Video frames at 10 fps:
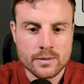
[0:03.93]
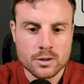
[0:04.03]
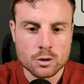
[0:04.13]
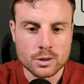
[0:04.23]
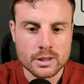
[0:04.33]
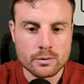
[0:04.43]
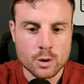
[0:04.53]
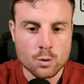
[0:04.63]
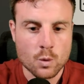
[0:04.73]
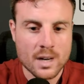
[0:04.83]
You'll leave
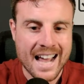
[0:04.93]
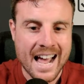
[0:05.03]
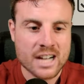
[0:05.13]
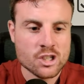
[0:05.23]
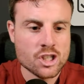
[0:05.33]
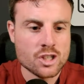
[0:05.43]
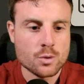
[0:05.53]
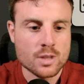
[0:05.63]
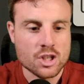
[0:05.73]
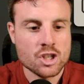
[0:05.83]
with one action you
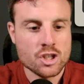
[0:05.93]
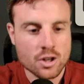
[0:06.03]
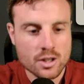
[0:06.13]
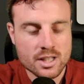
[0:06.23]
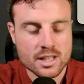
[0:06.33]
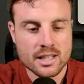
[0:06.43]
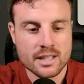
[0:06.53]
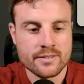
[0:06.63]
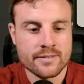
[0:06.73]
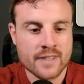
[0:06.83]
can start
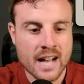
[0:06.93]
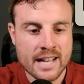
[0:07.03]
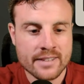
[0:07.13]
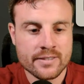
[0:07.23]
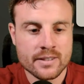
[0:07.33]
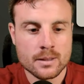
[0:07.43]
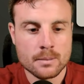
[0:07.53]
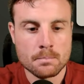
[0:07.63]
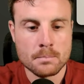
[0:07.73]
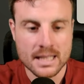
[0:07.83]
in 5
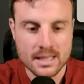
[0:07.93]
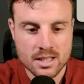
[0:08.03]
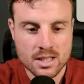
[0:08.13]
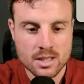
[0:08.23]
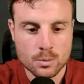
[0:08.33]
minutes.